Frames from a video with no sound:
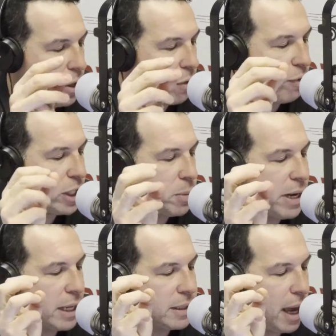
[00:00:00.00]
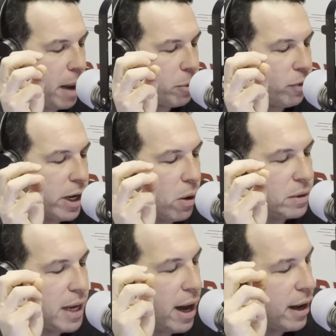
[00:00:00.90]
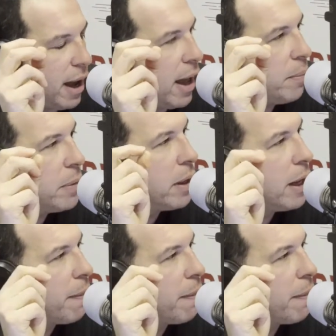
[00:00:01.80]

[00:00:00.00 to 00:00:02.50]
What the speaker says: you can reach me at tommarino.com.